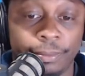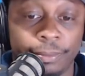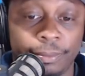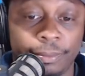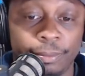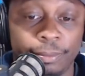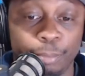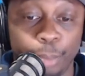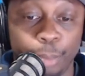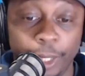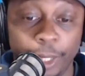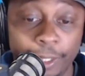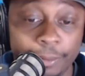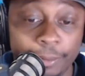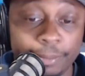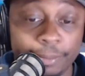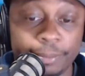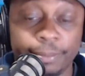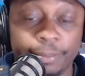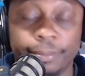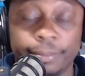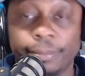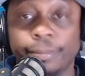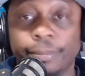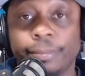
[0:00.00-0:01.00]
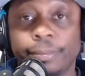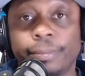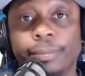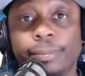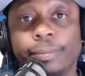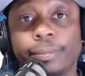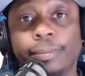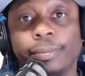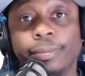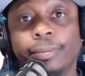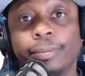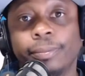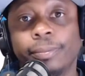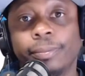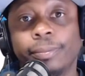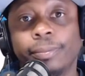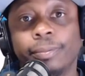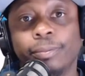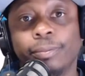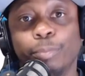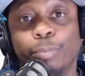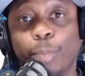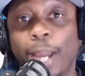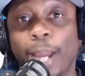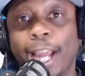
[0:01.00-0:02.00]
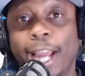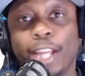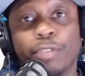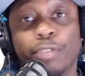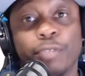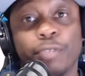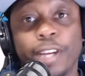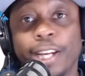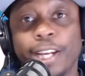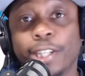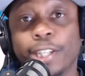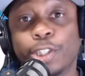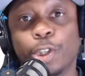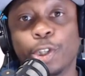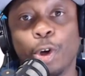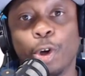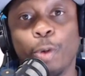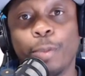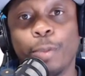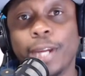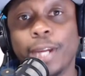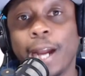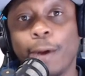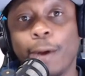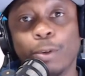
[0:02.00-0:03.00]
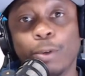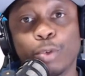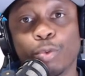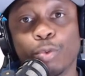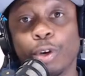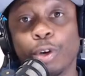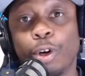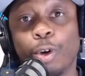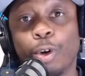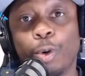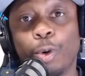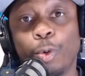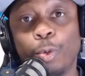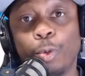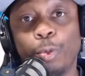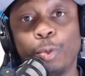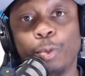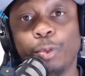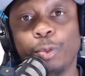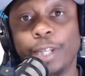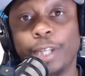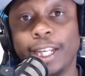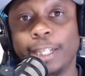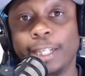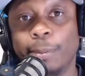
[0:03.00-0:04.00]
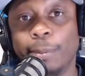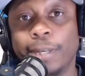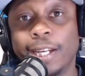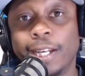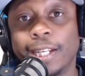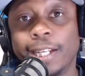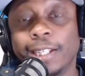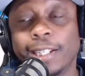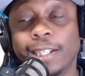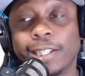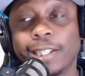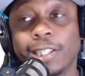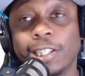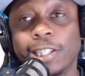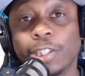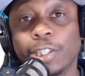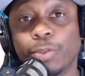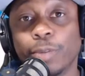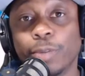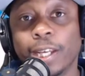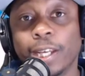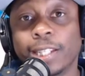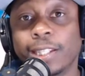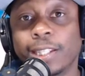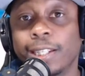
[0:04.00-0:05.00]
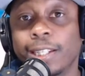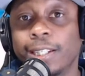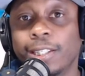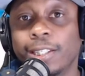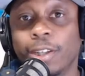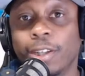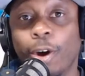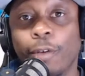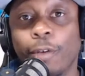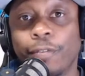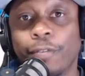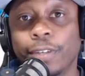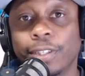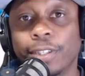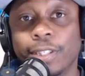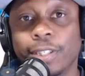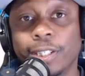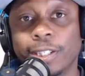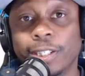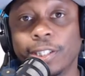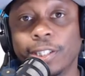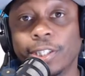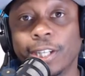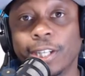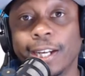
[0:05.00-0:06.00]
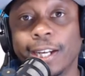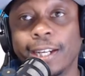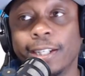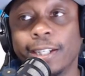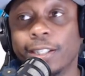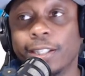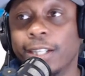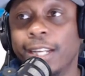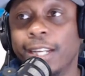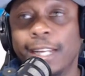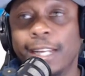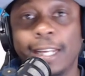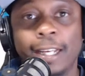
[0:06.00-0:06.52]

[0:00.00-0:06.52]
But Mavs fans told me I was wrong at the beginning of the season when I said this offense needs to change.